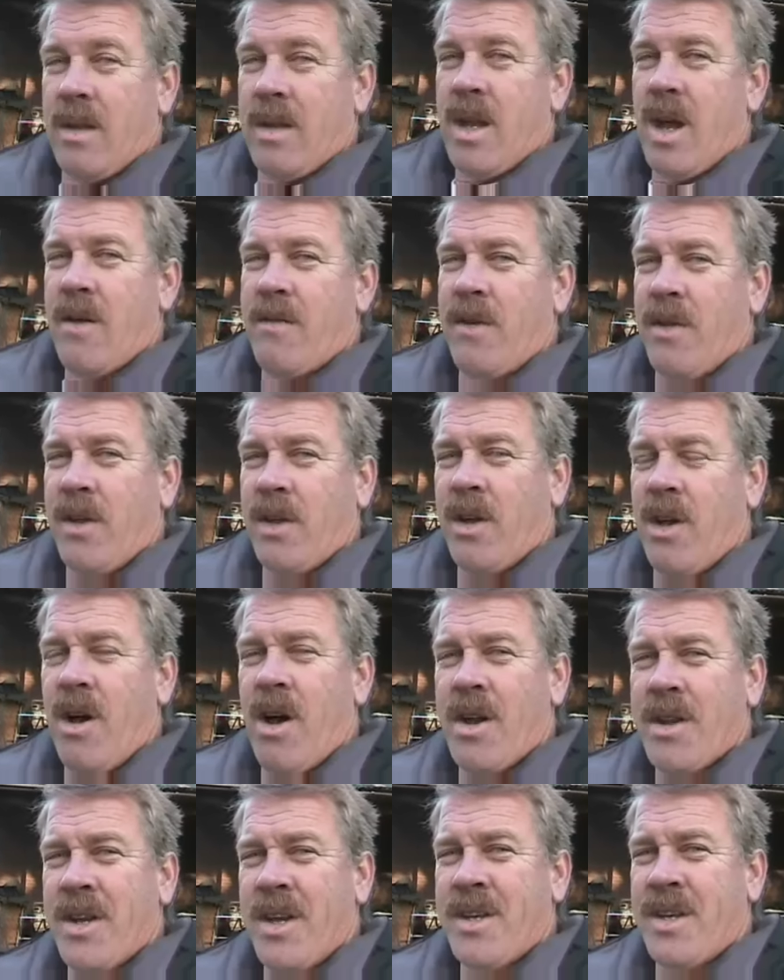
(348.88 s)
Now for the
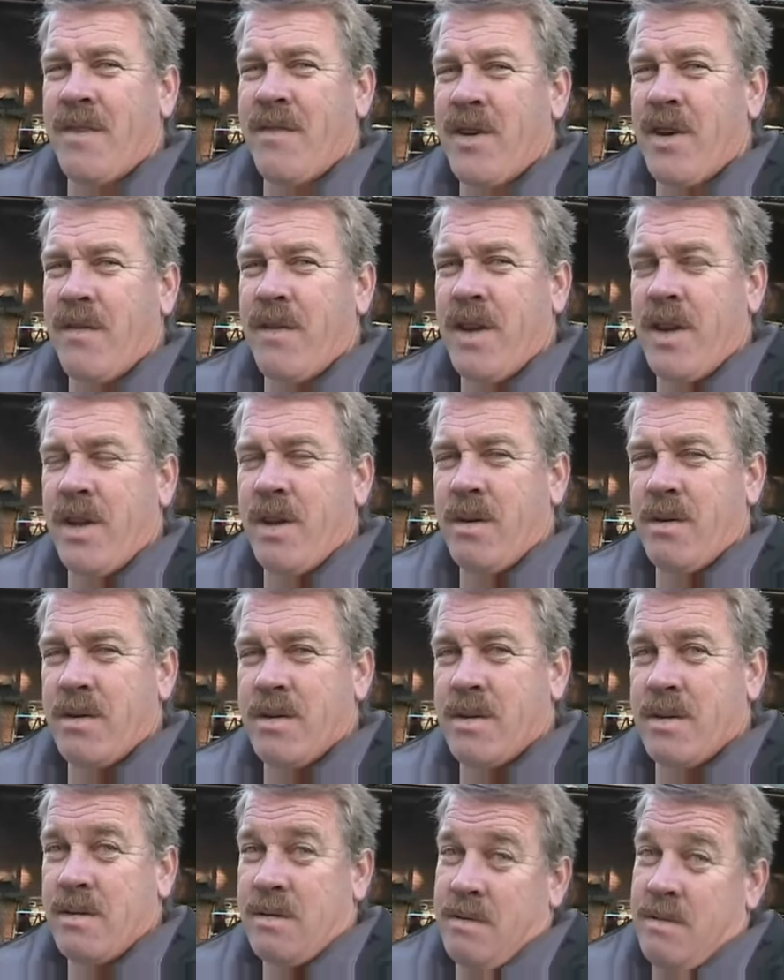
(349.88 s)
content of your
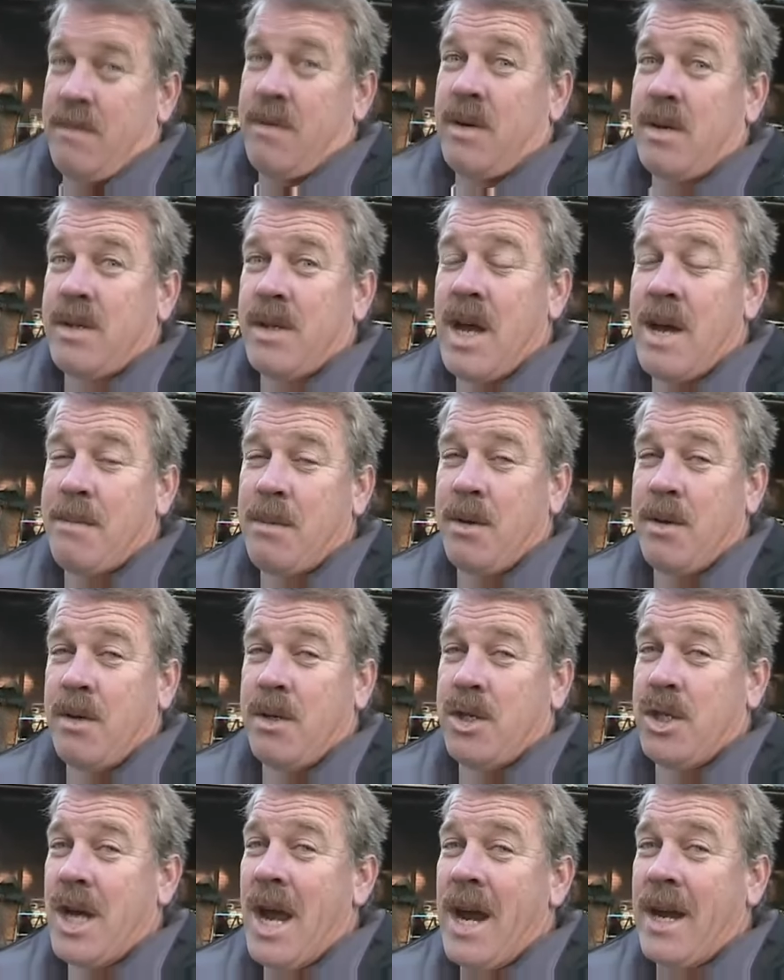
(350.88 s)
videos. For example,
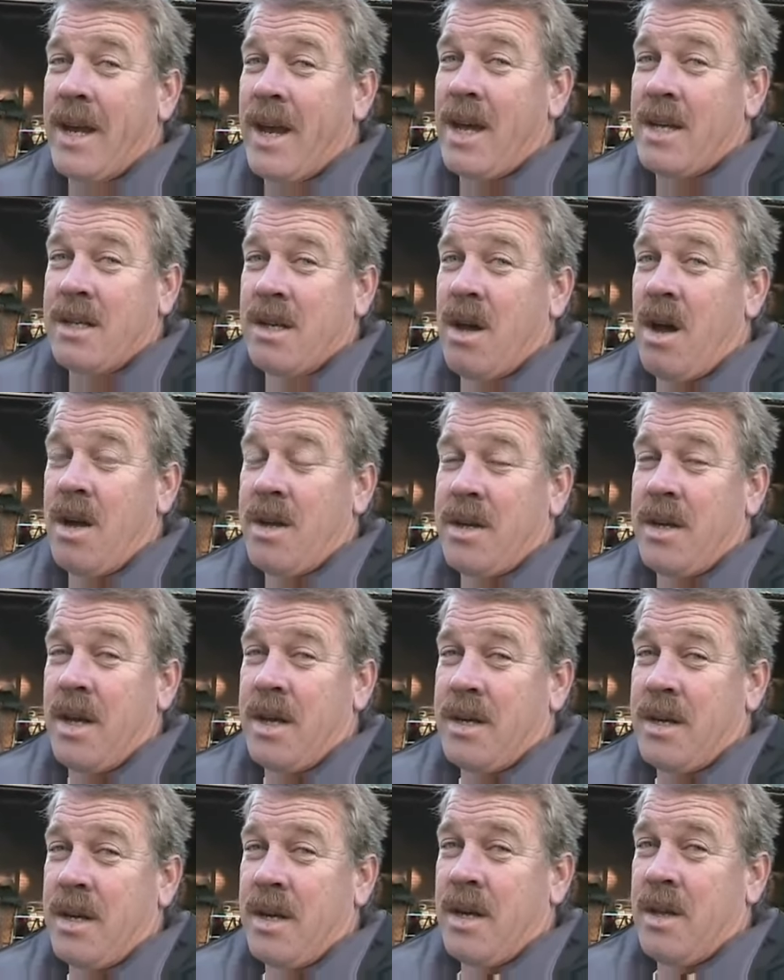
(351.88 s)
there's jackass
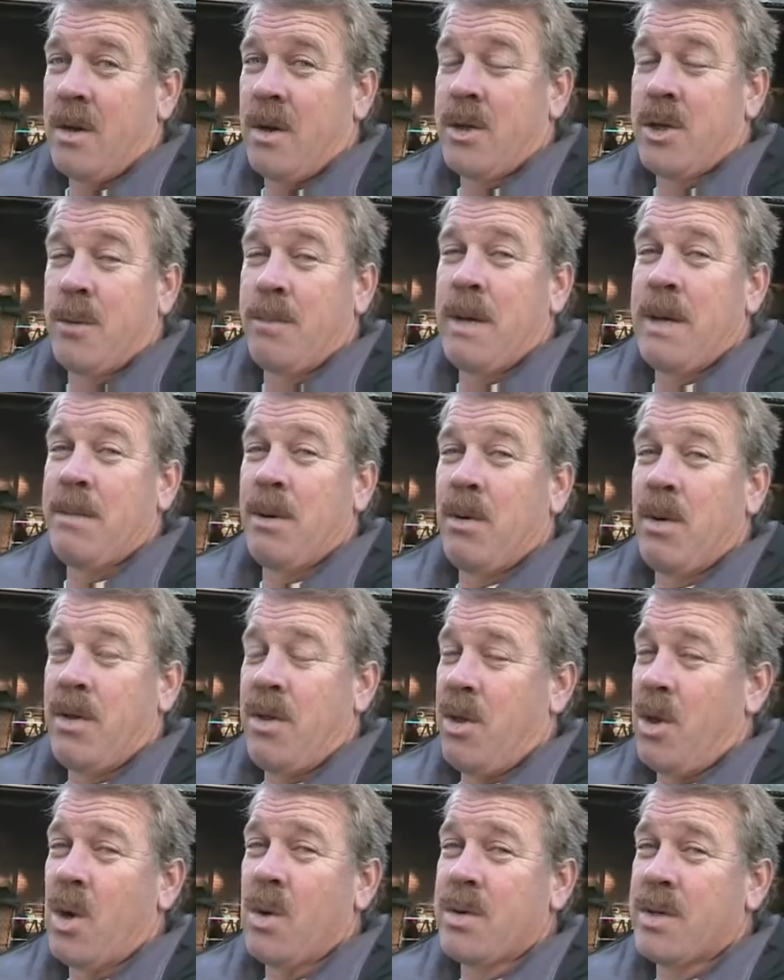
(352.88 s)
content. Those are people
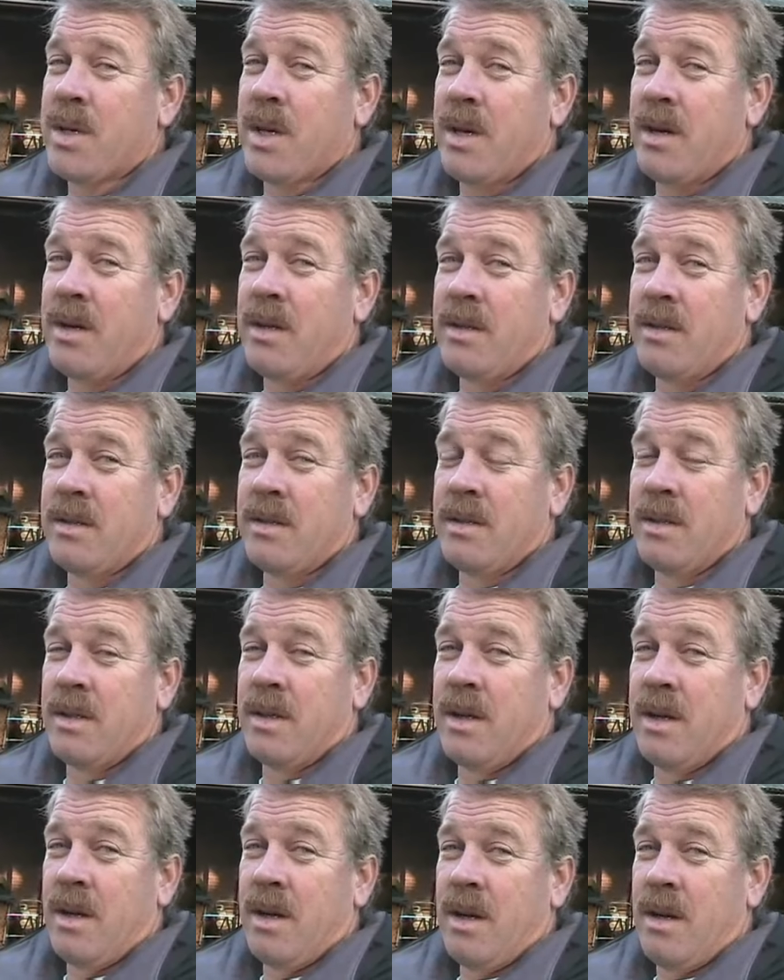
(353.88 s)
with no skill
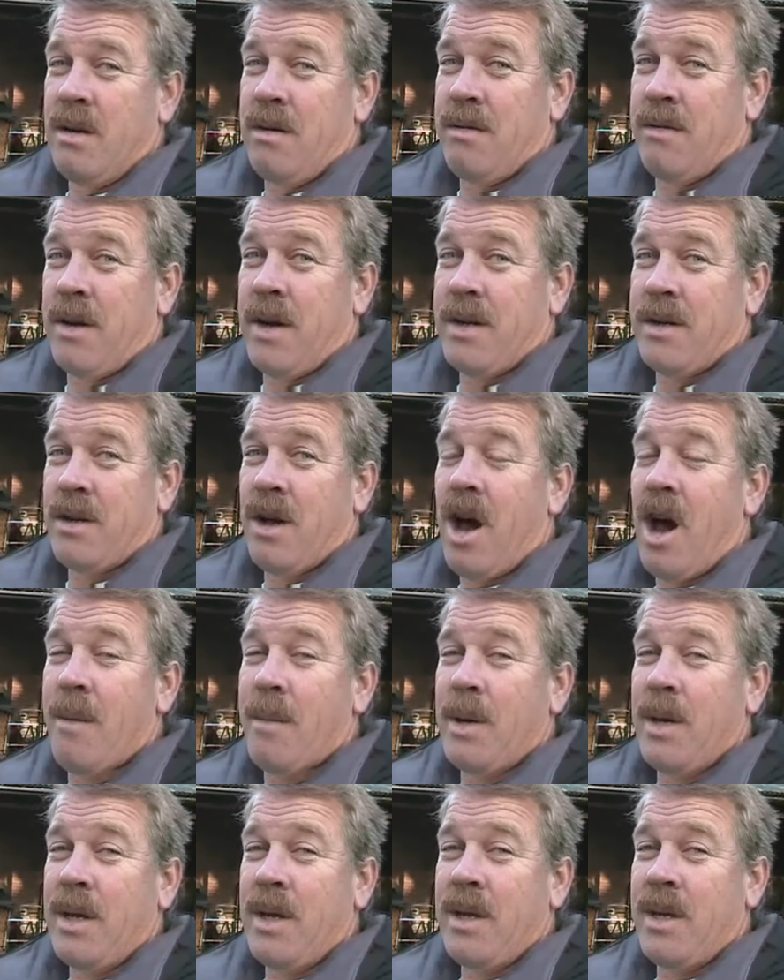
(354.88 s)
who find
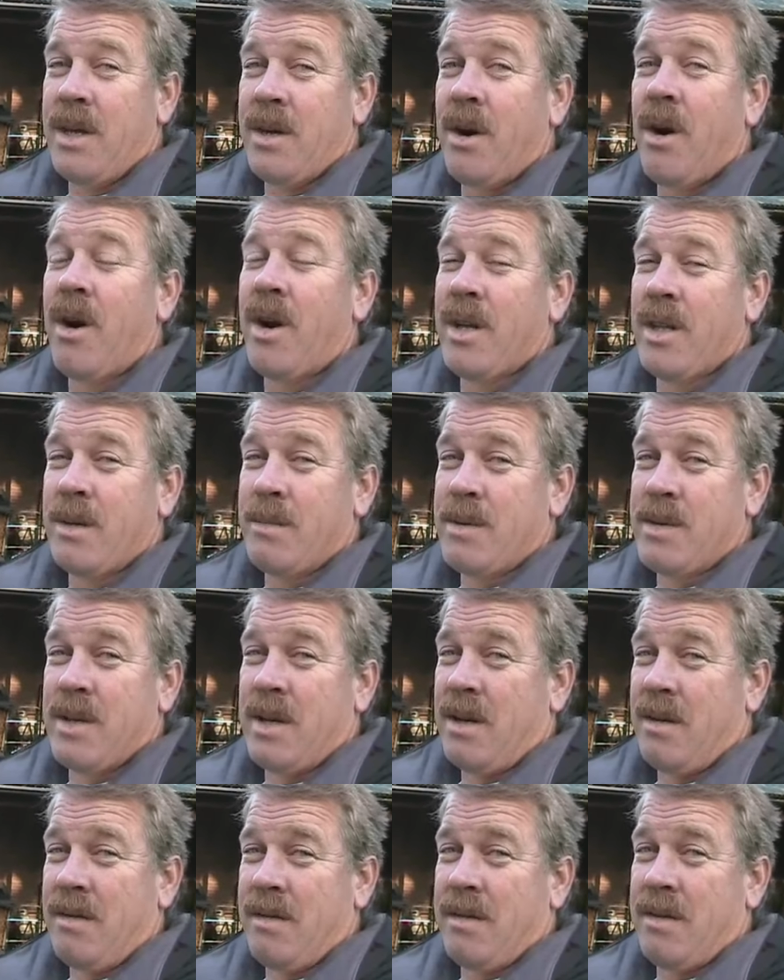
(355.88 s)
comedy in hurting
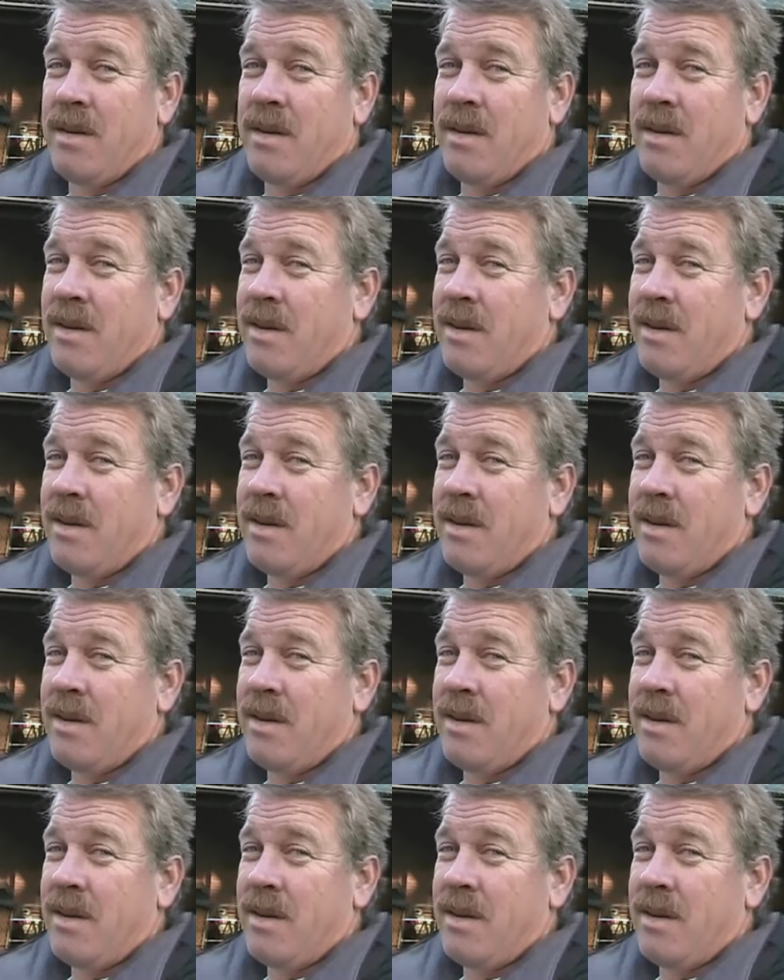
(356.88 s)
themselves.